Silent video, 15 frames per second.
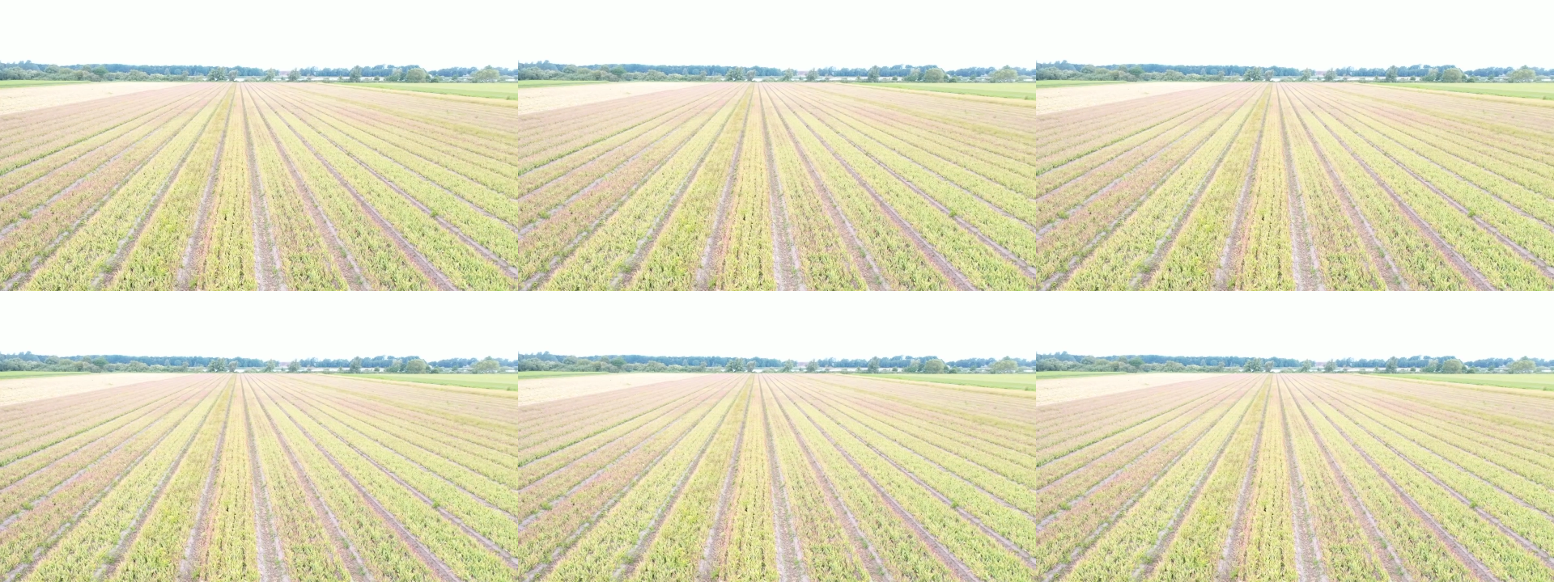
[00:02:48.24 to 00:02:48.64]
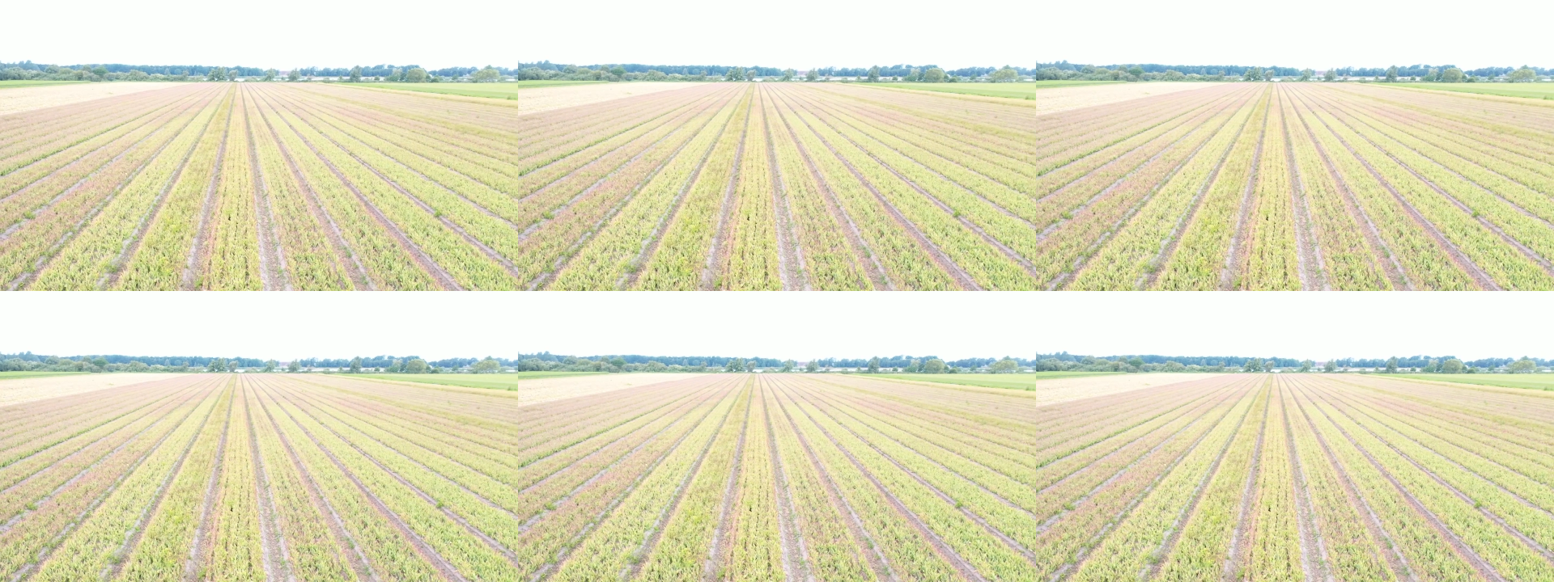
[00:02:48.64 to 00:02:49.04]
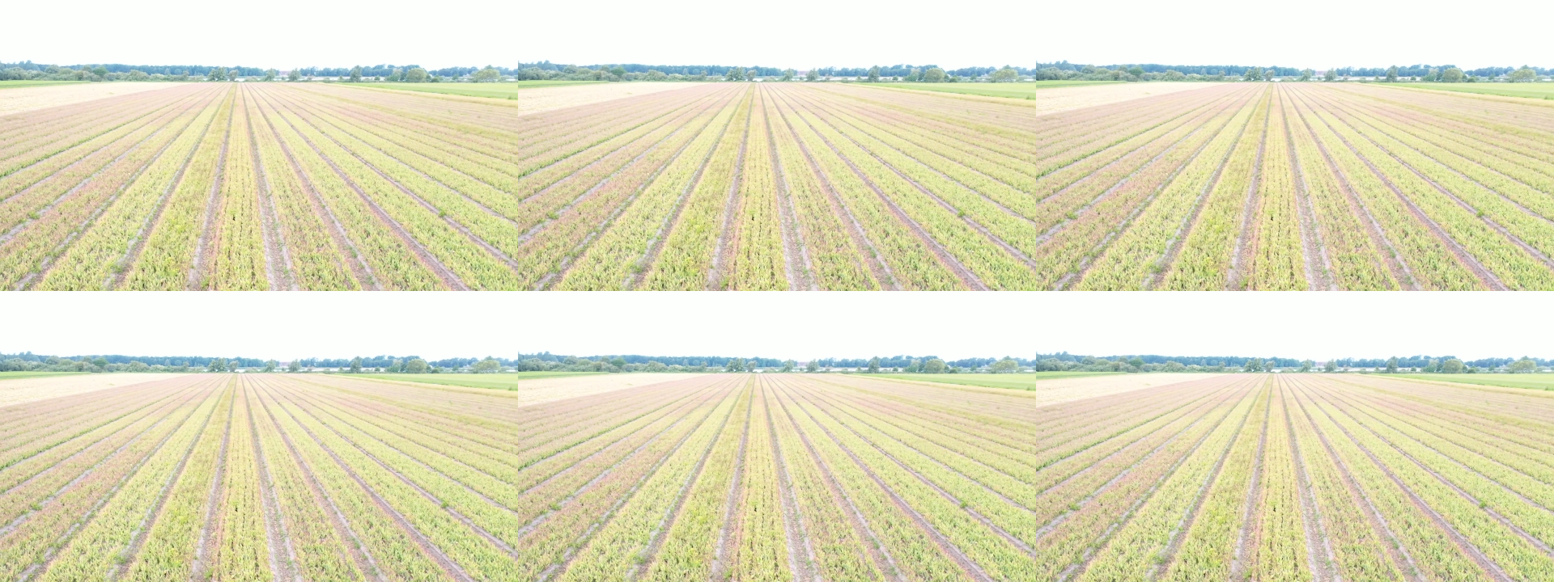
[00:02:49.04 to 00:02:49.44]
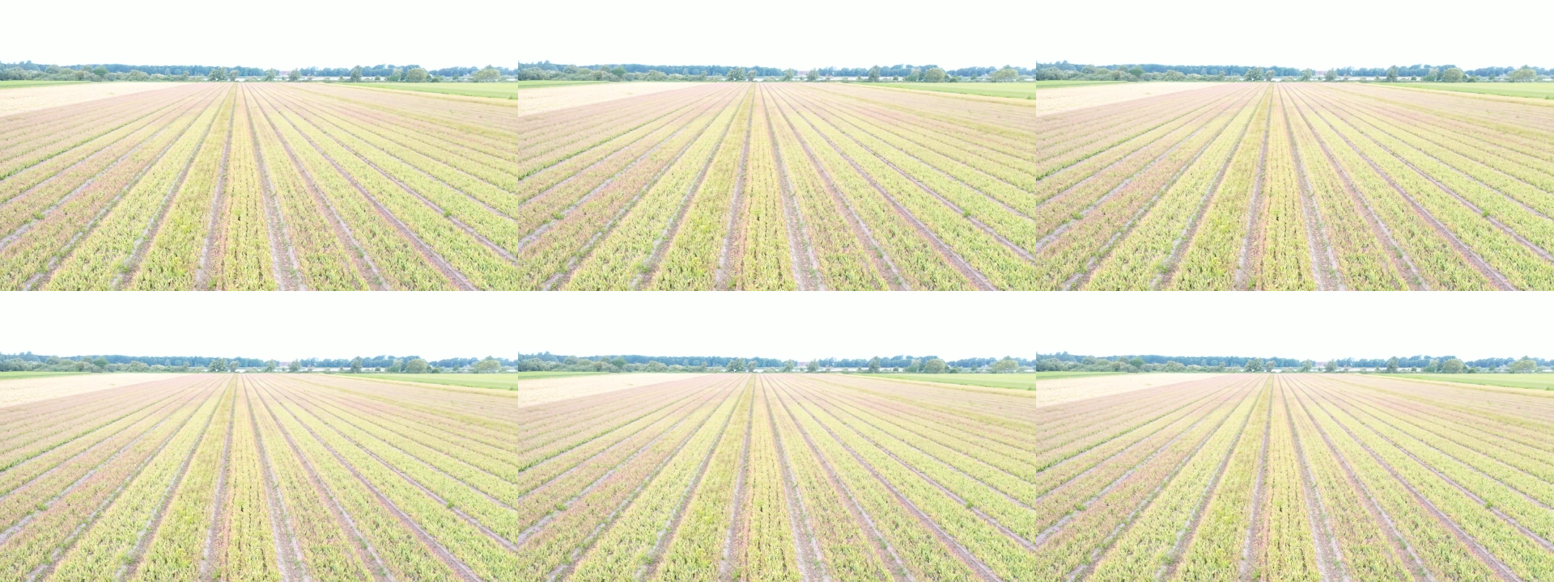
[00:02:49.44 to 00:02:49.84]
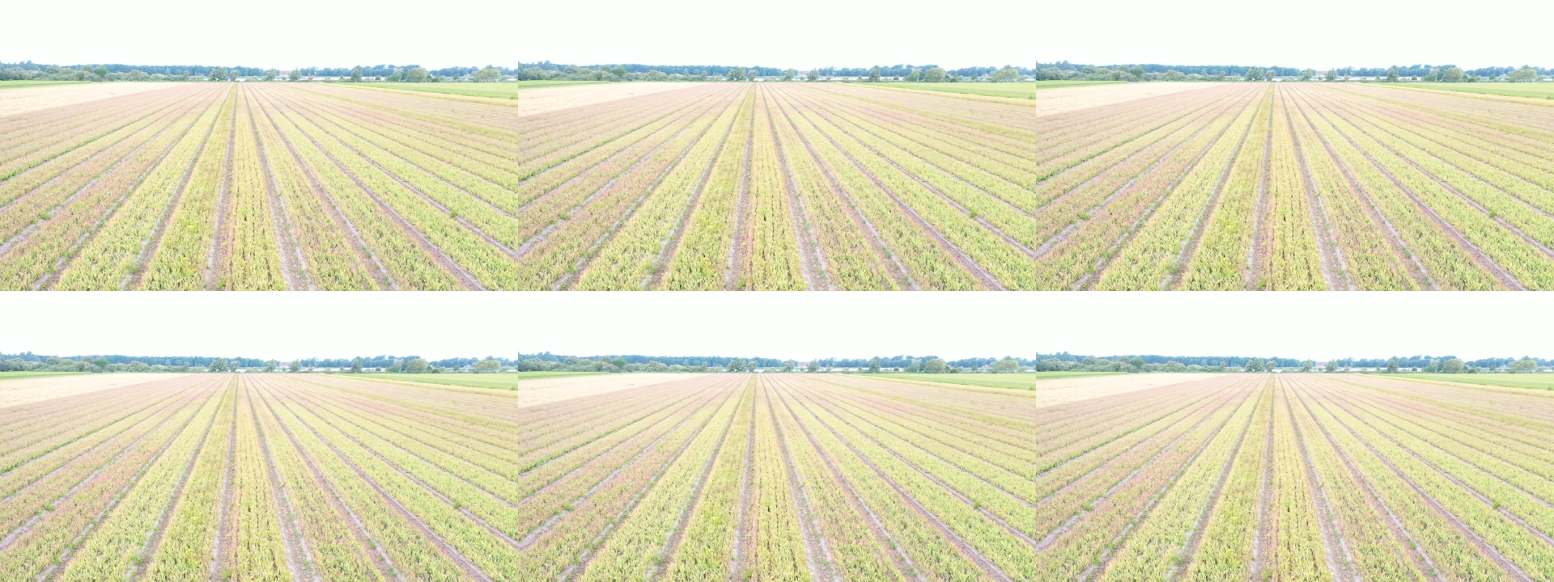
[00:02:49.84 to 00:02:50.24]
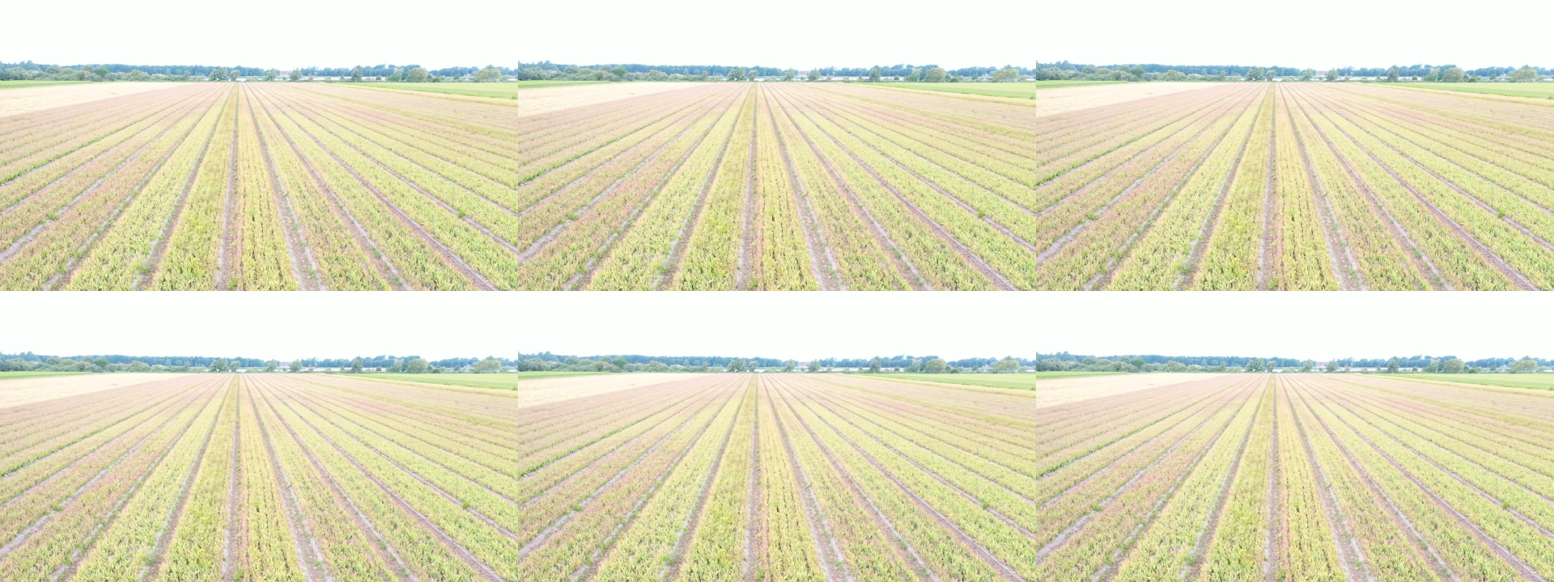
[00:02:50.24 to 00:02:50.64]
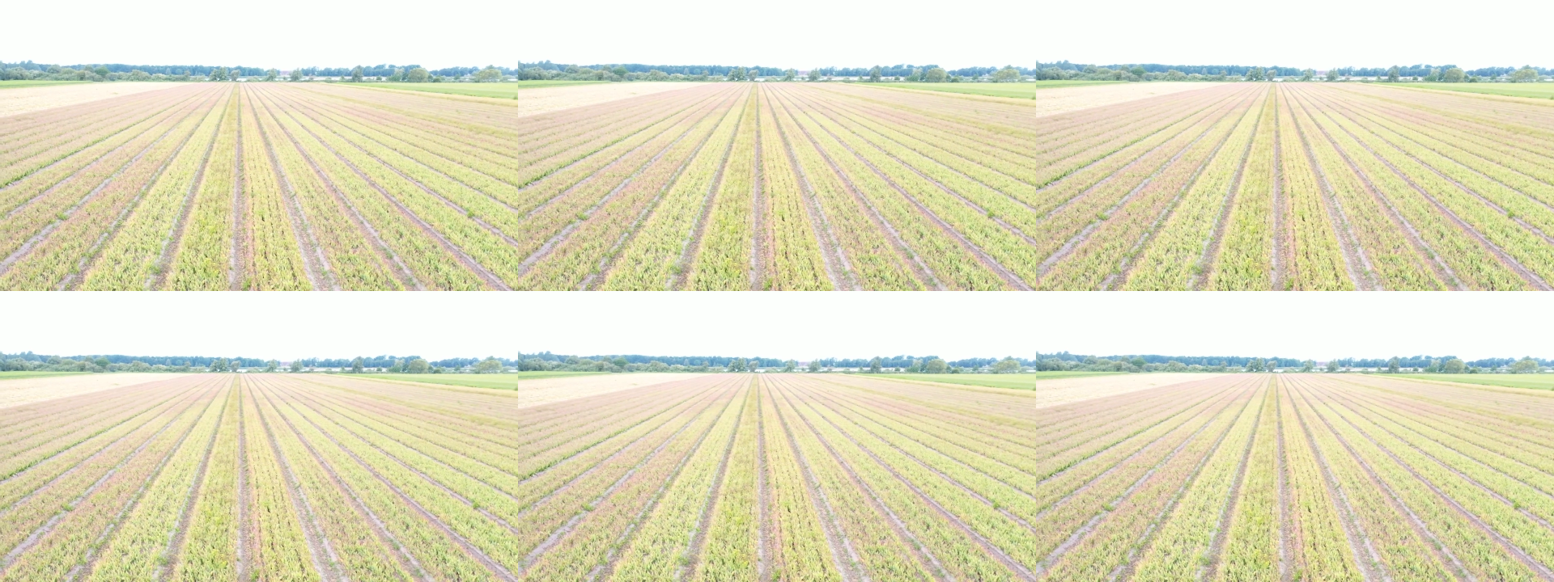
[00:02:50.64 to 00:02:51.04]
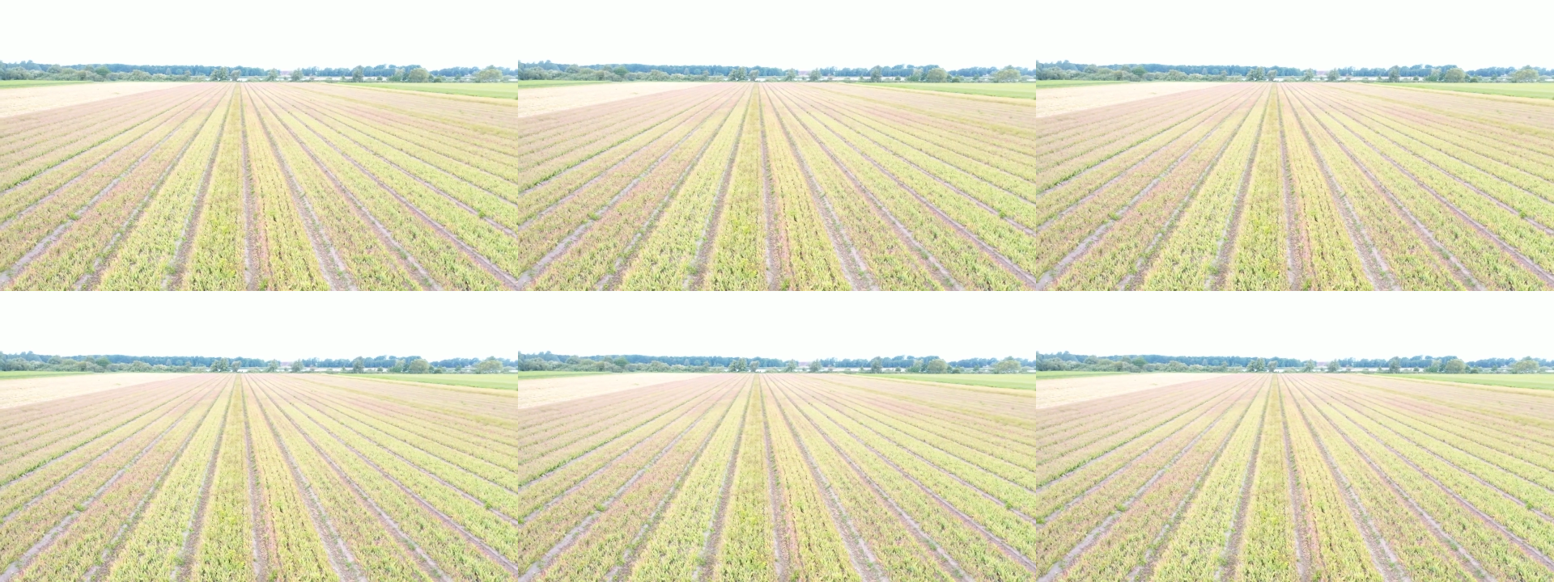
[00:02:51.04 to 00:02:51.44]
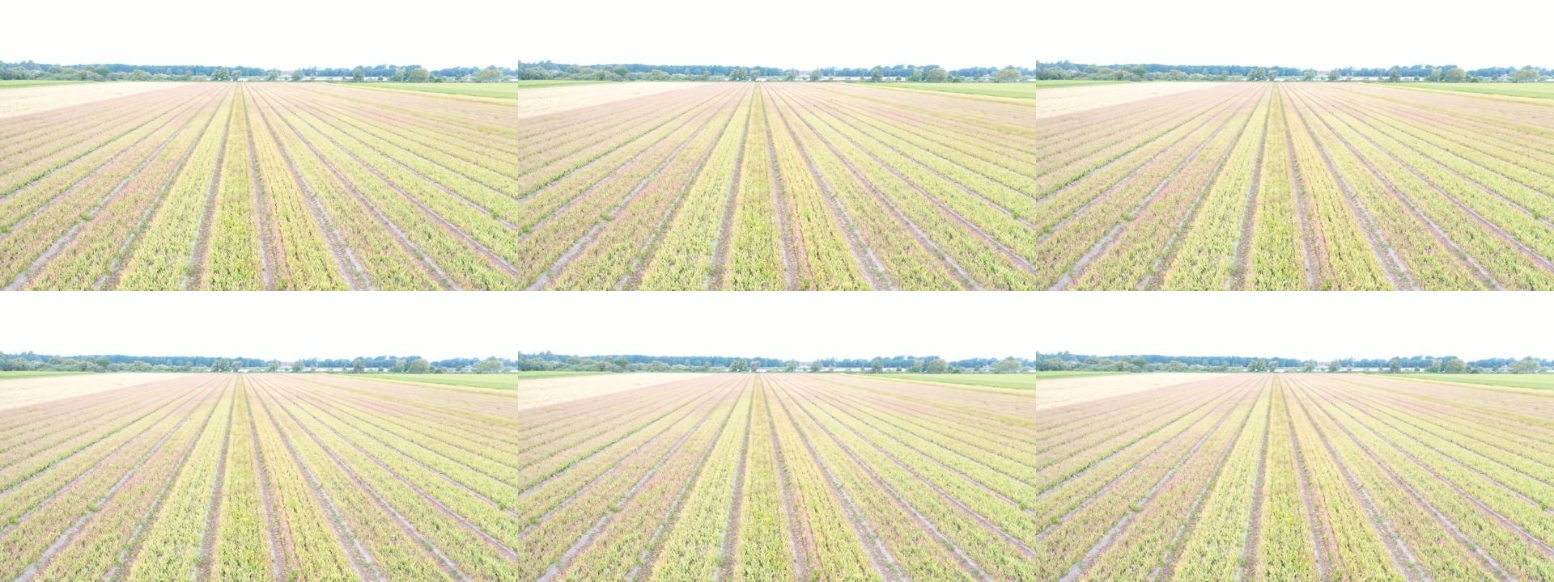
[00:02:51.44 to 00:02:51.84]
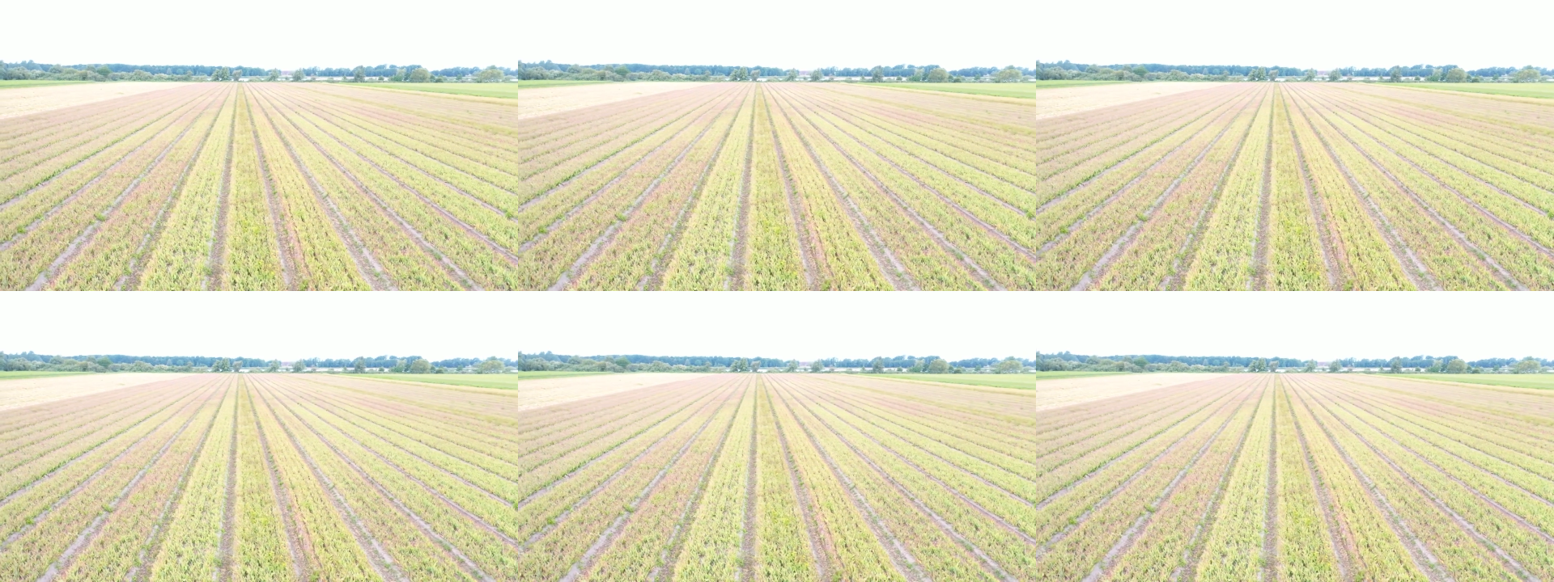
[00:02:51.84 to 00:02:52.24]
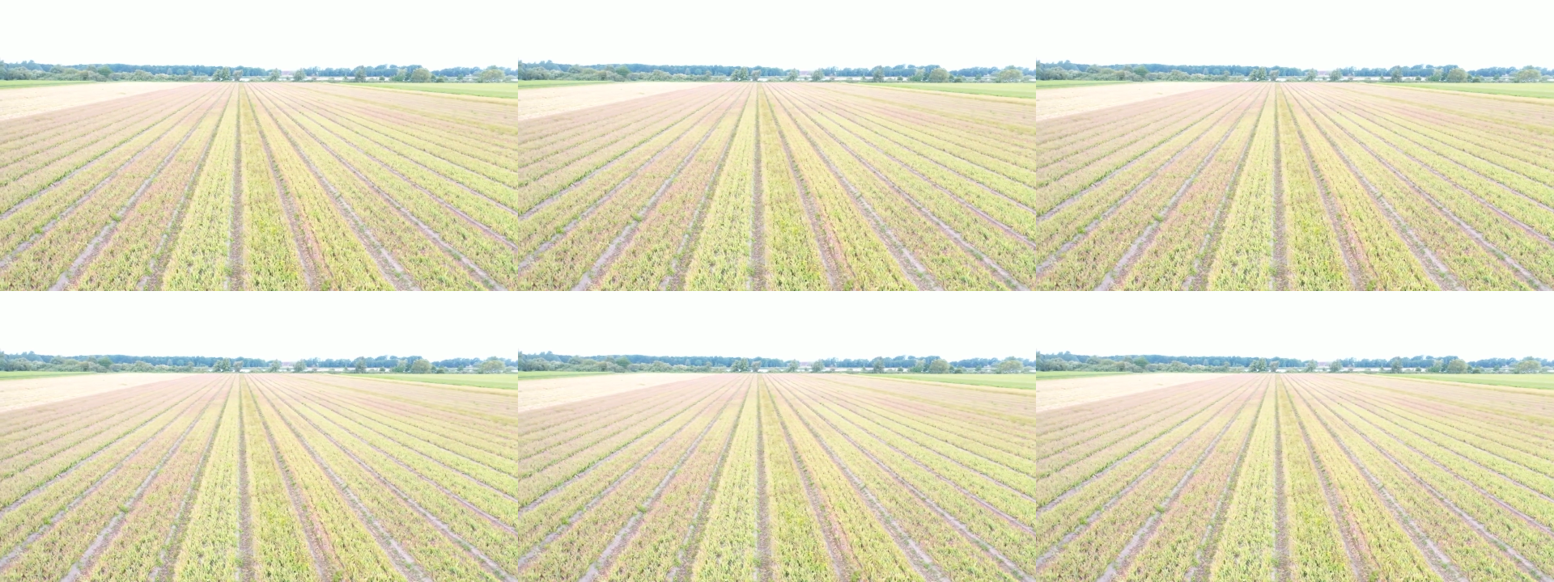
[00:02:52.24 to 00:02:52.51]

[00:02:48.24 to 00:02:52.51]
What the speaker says: [unreadable: no face in view]